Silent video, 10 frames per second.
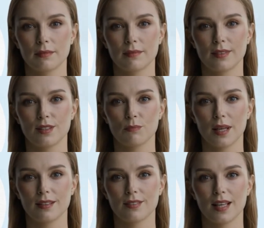
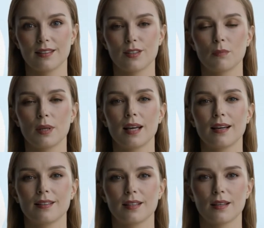Despite tight
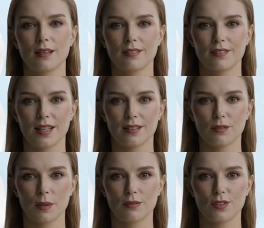supplies, concerns
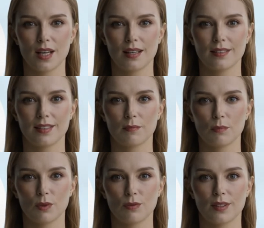about China's
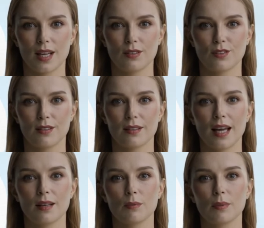import reduction
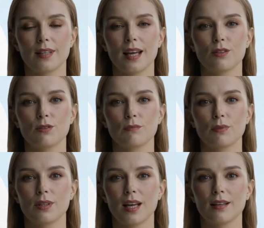and the potential
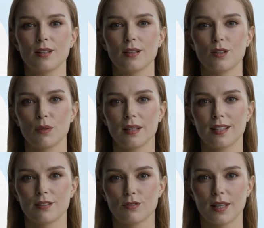for changing US
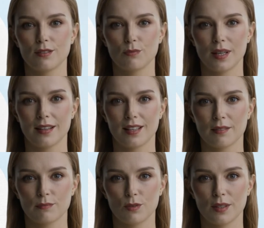interest rates
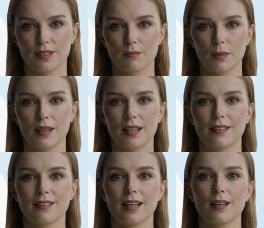influenced
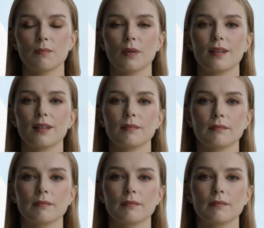market sentiment.